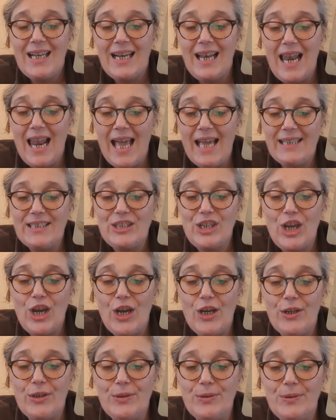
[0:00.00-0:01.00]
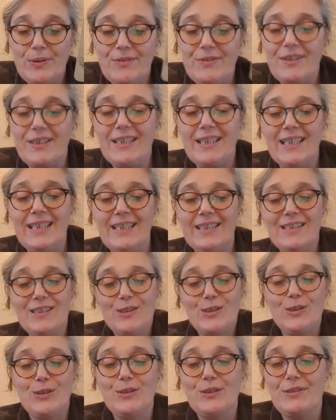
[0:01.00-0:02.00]
Let go of the need
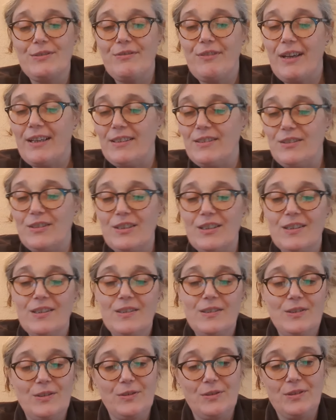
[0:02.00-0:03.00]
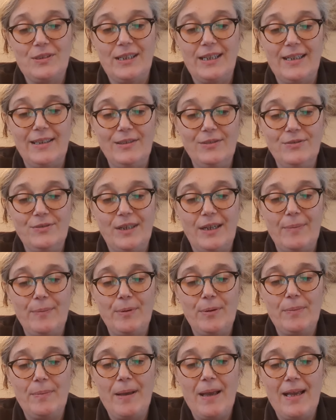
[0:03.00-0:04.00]
to defend yourself and
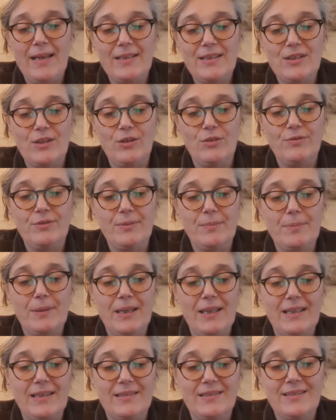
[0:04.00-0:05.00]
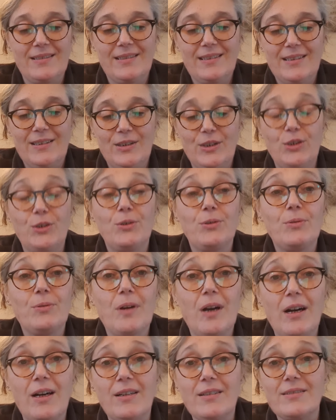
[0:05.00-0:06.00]
prepare to offer peace. You
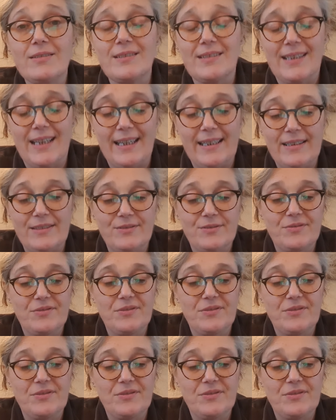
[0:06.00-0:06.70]
are safe.